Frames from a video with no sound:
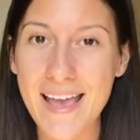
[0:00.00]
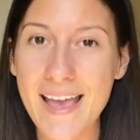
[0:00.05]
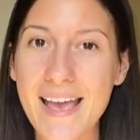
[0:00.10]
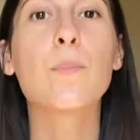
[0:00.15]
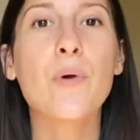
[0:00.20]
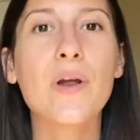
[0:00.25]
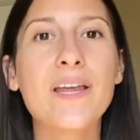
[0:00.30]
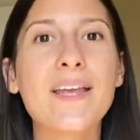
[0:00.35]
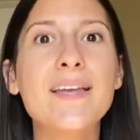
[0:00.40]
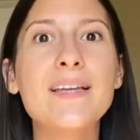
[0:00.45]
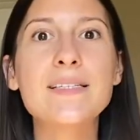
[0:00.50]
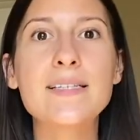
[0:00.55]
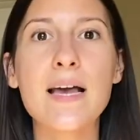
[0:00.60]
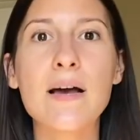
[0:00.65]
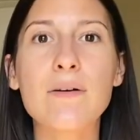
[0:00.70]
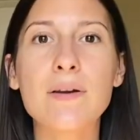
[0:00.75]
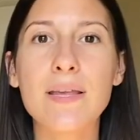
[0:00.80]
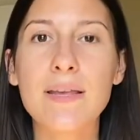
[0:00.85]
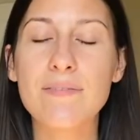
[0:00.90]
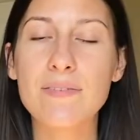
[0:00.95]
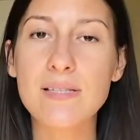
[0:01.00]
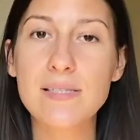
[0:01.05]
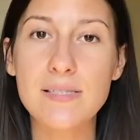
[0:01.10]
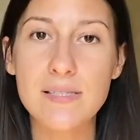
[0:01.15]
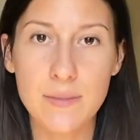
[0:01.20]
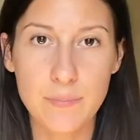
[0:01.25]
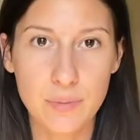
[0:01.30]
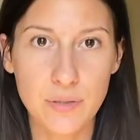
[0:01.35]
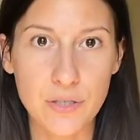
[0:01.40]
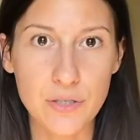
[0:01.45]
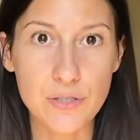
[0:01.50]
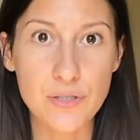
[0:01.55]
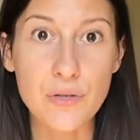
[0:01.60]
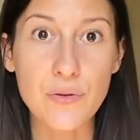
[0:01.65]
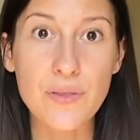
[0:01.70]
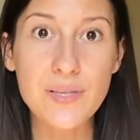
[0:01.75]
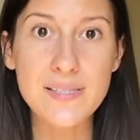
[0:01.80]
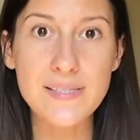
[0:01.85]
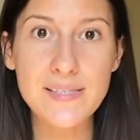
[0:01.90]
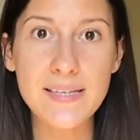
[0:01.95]
Breaking it down even simpler. So
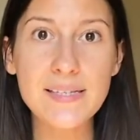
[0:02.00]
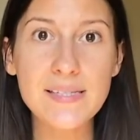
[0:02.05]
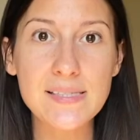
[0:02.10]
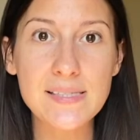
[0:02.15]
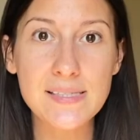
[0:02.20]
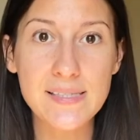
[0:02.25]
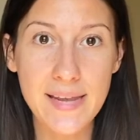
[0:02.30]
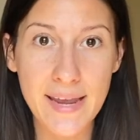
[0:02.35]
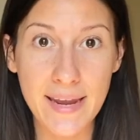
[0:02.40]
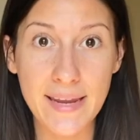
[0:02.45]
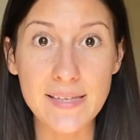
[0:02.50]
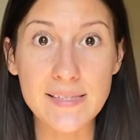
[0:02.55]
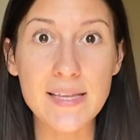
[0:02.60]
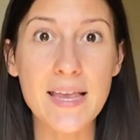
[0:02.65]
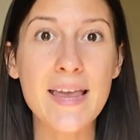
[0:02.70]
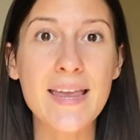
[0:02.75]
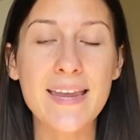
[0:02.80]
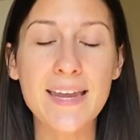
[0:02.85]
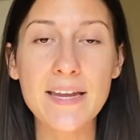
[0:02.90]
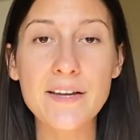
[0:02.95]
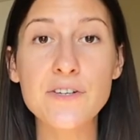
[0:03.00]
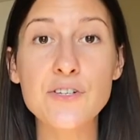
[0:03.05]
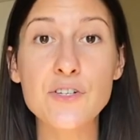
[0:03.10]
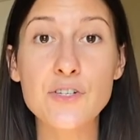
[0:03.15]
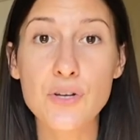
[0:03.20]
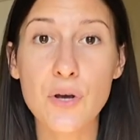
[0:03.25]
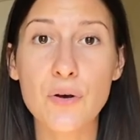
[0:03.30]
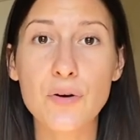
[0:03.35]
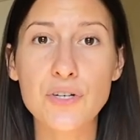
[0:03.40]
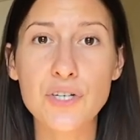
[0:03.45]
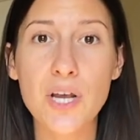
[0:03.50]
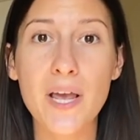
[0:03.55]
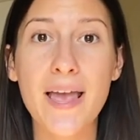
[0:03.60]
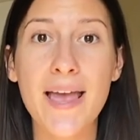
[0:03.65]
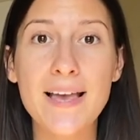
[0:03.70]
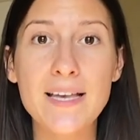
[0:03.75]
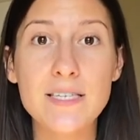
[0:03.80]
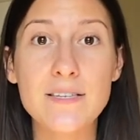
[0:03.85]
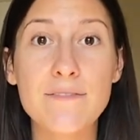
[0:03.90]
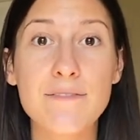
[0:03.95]
the six tastes, each dosha
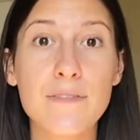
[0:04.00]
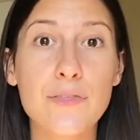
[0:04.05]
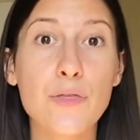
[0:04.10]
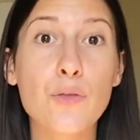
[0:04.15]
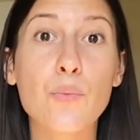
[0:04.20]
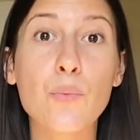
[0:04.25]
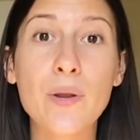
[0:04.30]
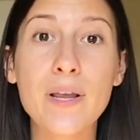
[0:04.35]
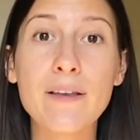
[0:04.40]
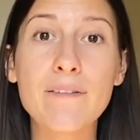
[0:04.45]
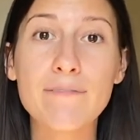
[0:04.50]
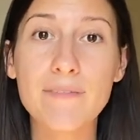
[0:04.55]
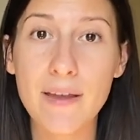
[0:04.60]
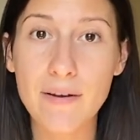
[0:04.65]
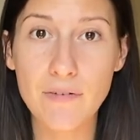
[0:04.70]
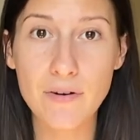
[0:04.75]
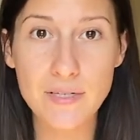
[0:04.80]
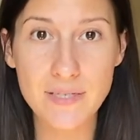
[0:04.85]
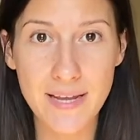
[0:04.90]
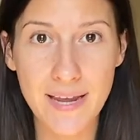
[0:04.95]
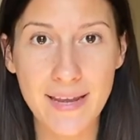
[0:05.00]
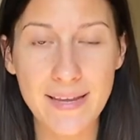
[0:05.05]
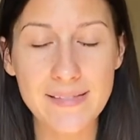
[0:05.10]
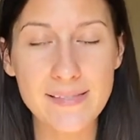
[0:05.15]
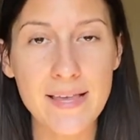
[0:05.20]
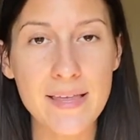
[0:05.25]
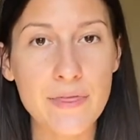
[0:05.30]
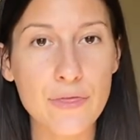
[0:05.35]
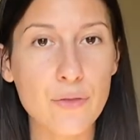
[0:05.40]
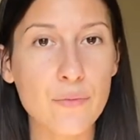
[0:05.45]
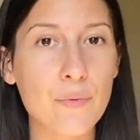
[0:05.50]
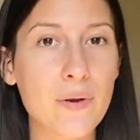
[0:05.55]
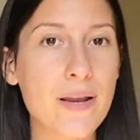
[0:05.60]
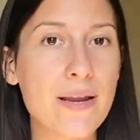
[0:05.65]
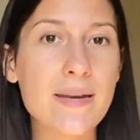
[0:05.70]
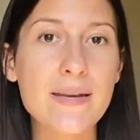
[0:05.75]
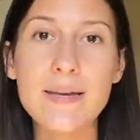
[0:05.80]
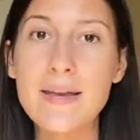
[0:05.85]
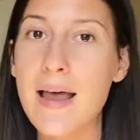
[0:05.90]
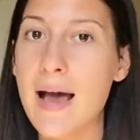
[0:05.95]
has three favorite tastes and
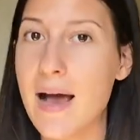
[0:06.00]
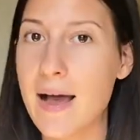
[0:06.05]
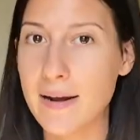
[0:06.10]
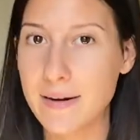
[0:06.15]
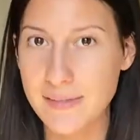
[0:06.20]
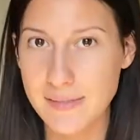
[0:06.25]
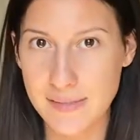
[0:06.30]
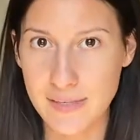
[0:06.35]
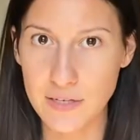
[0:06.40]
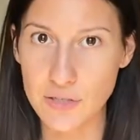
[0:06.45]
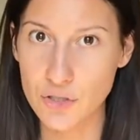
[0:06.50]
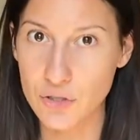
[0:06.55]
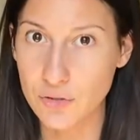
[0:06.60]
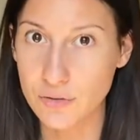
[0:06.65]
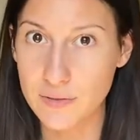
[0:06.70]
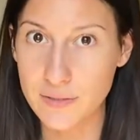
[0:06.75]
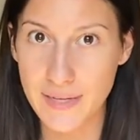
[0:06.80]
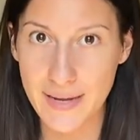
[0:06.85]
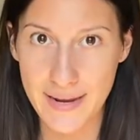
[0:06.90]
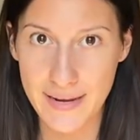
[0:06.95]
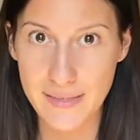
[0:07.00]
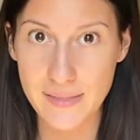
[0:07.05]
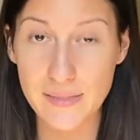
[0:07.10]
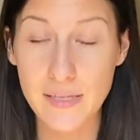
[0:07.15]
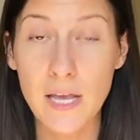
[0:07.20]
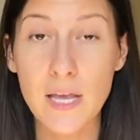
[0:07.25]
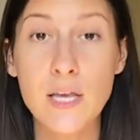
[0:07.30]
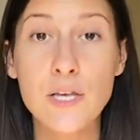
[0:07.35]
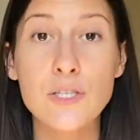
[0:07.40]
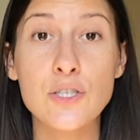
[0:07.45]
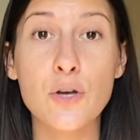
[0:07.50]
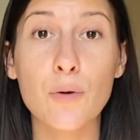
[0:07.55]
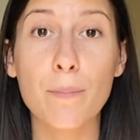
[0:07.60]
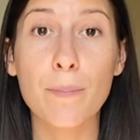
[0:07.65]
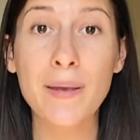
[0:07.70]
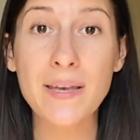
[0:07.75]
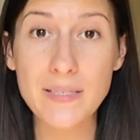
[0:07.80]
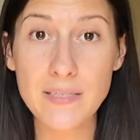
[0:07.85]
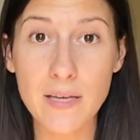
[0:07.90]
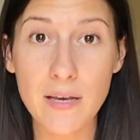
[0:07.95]
three non-essential tastes. So
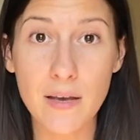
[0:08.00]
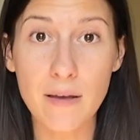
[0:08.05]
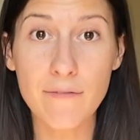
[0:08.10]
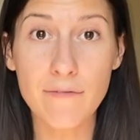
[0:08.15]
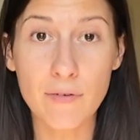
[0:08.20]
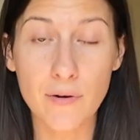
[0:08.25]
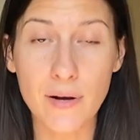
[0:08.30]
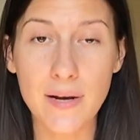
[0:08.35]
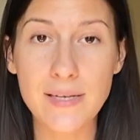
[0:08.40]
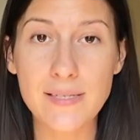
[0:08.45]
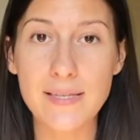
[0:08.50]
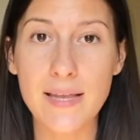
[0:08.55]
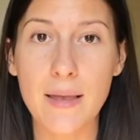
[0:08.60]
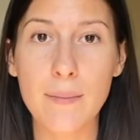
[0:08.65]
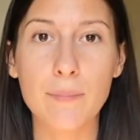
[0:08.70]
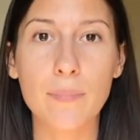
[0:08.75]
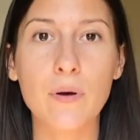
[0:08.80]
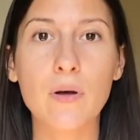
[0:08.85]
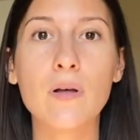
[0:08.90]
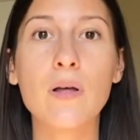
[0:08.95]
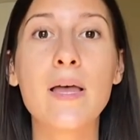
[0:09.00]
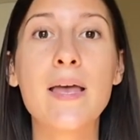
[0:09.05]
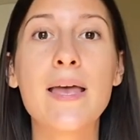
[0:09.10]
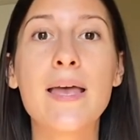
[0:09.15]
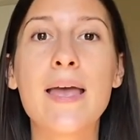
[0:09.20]
pitta, for example,